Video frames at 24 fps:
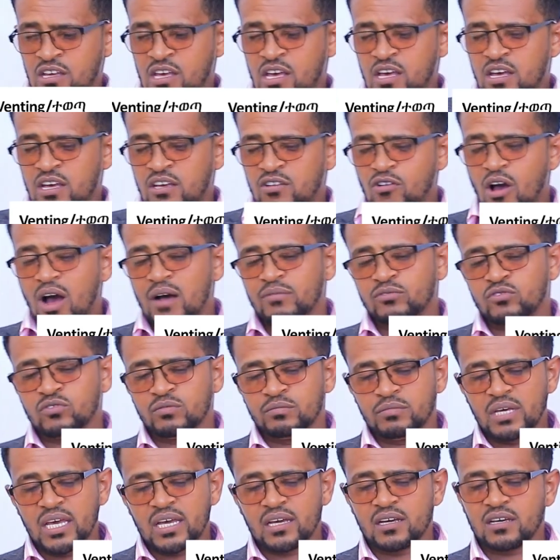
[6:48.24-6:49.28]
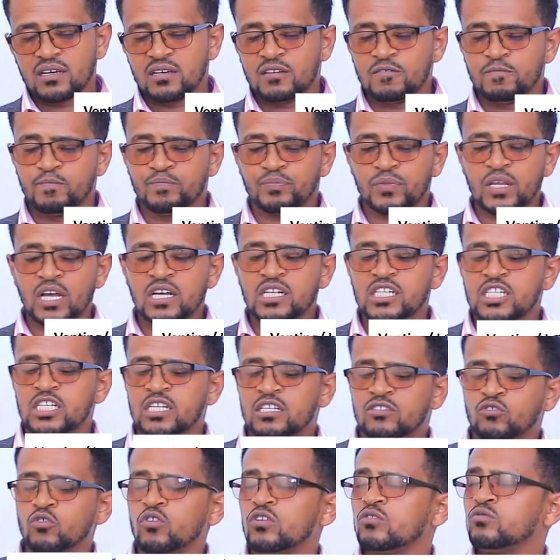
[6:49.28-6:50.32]
you have to make
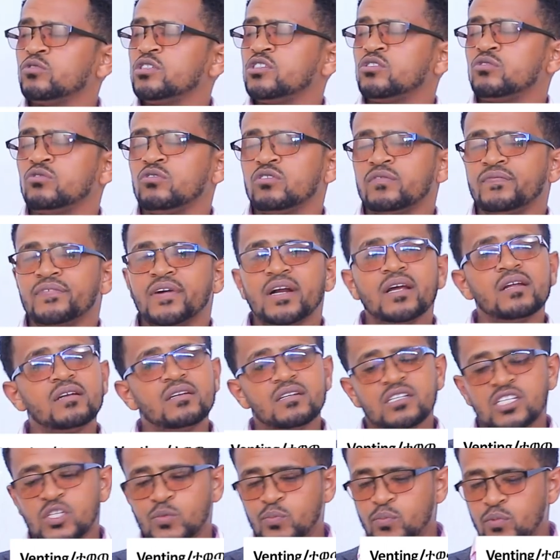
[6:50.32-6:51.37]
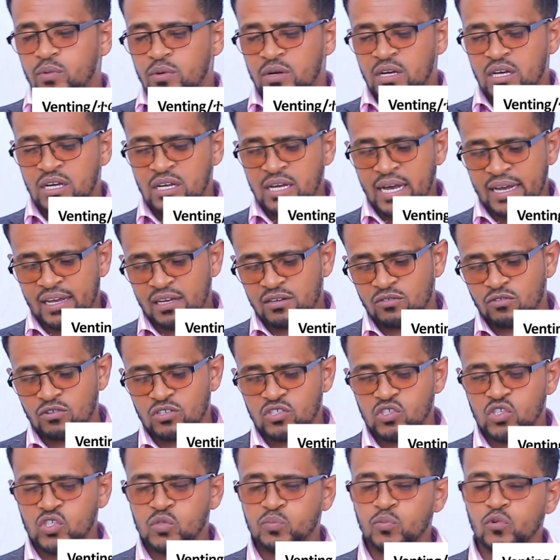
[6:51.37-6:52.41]
talk with your friends. Again,
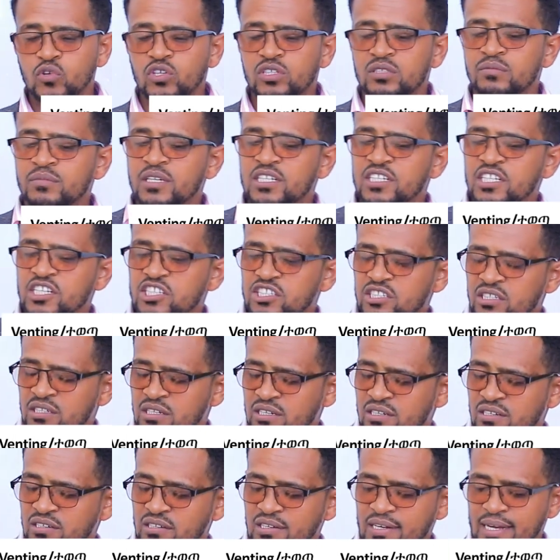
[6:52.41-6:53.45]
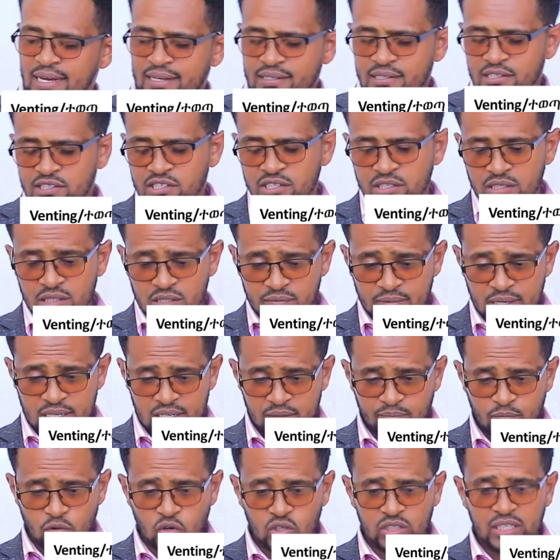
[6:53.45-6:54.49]
also sport, meditation, and relaxation is very
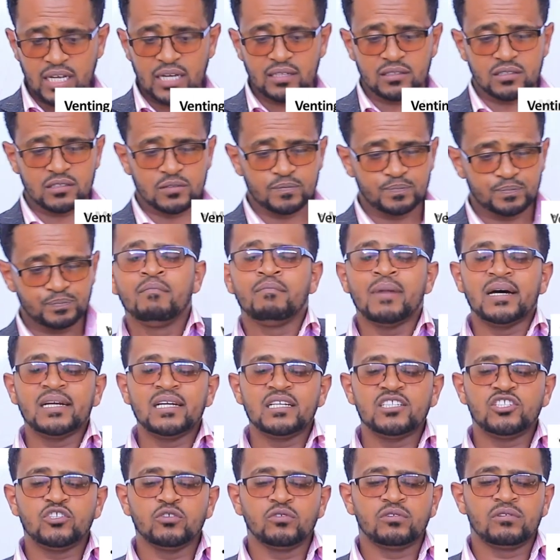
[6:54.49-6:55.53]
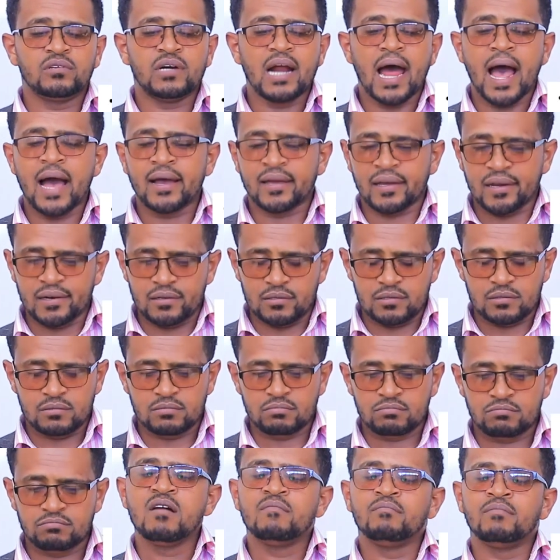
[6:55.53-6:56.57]
important. Manage your anger.
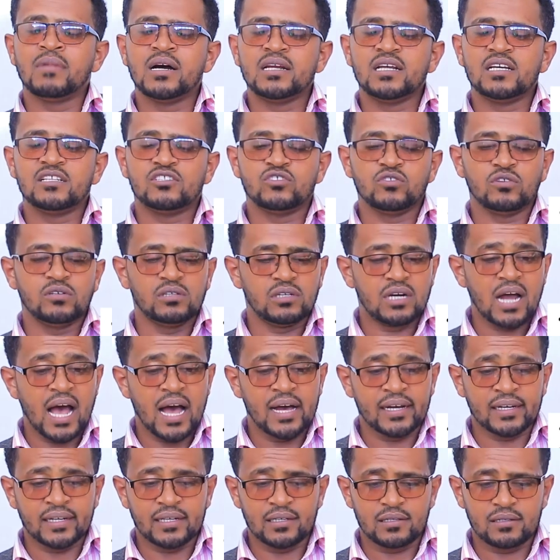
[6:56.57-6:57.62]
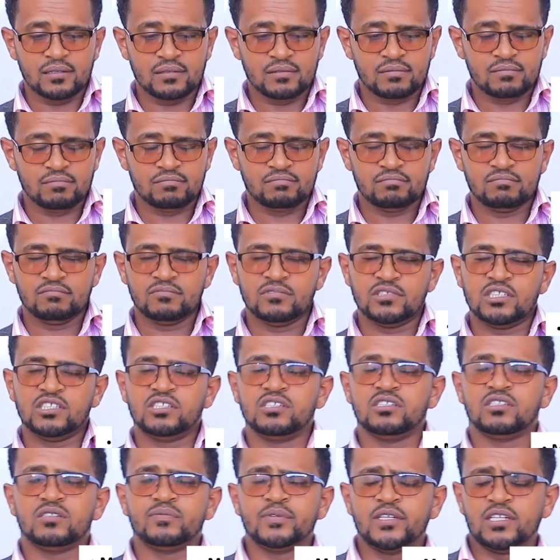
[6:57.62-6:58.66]
Manage your anger. This
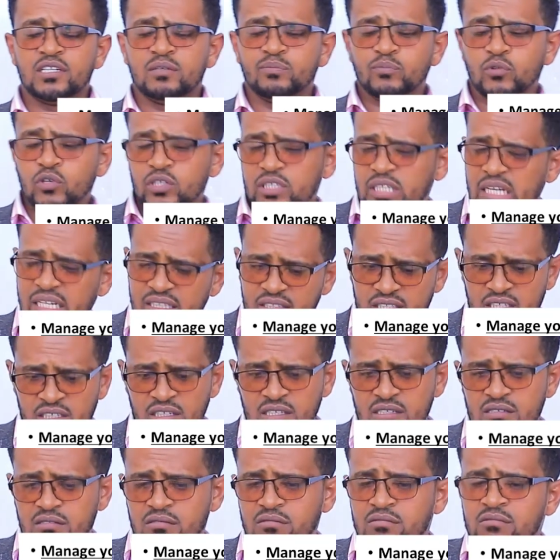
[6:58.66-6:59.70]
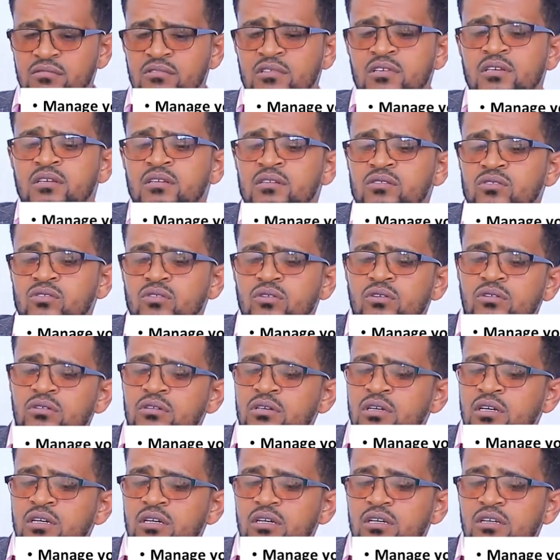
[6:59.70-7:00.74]
is very important things.
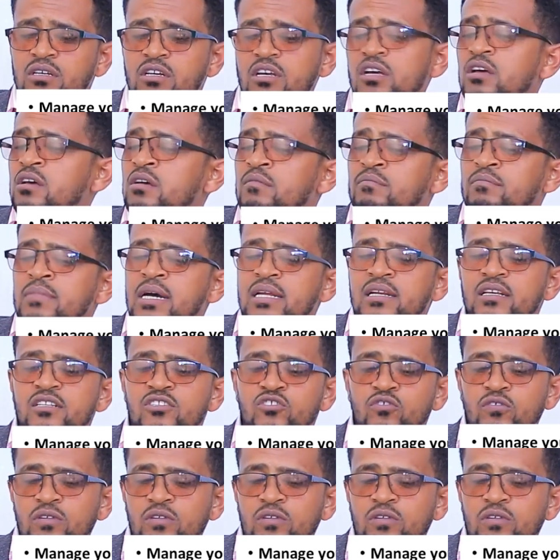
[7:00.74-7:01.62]
So manage